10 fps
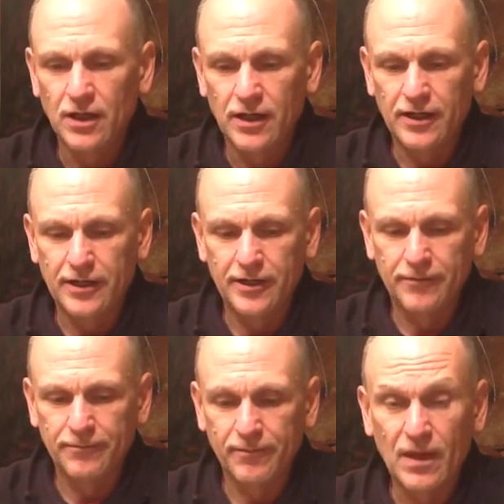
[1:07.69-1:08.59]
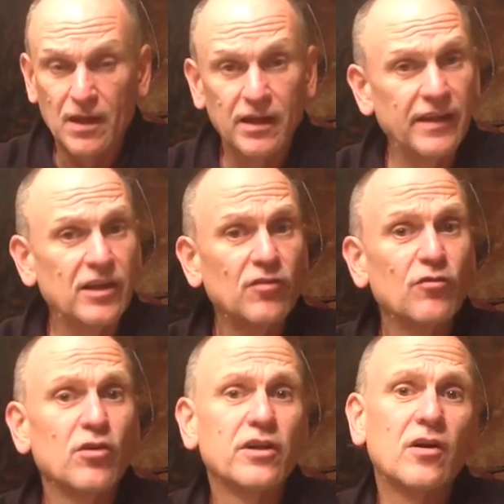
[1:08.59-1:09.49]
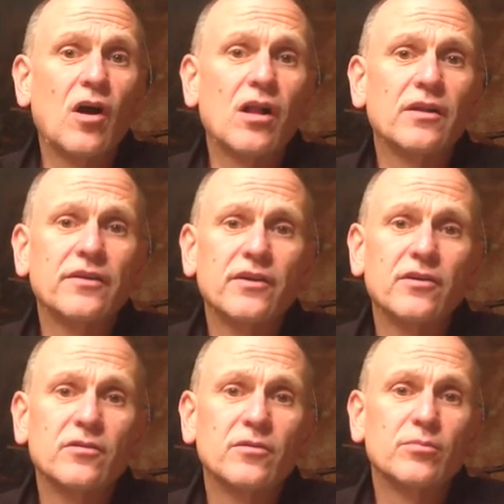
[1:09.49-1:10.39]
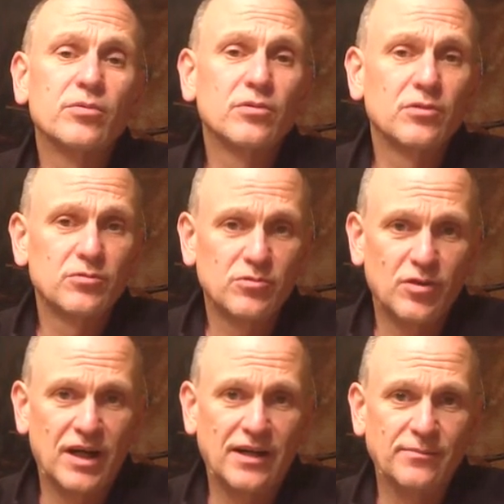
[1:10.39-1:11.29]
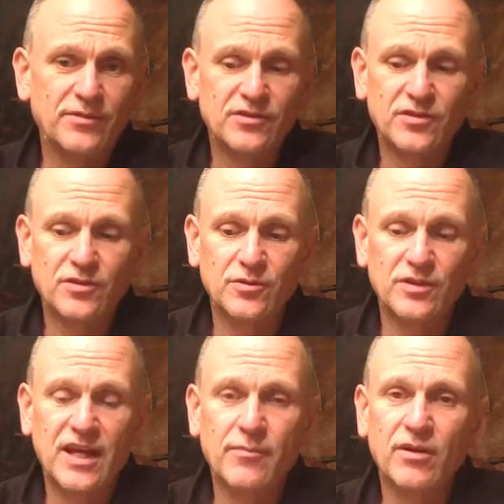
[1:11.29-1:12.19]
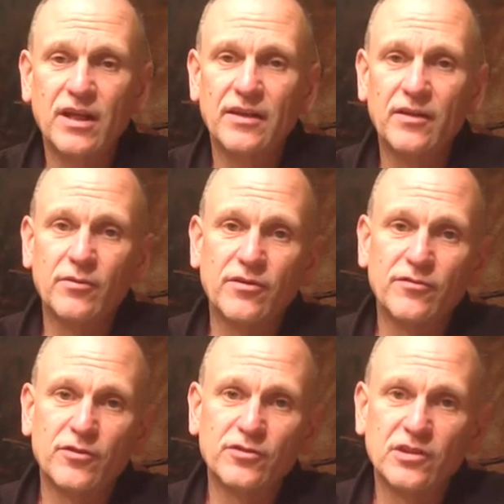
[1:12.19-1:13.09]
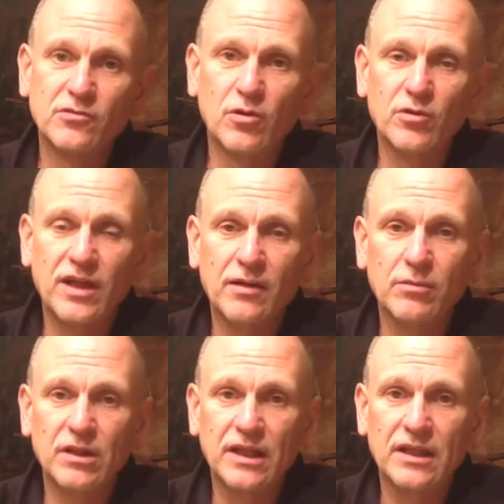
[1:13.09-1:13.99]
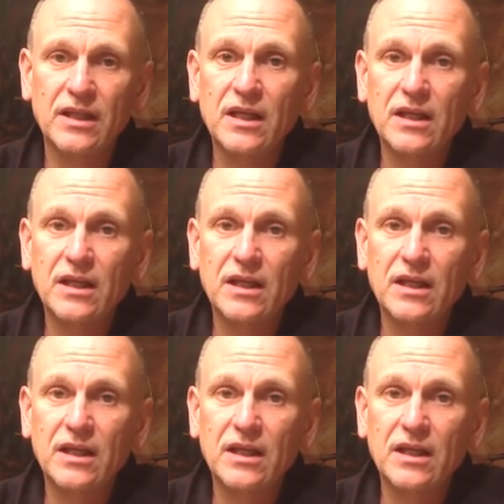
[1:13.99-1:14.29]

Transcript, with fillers: Um, and they converted all of their prune crops to Cabernet. They were the first to grow Cabernet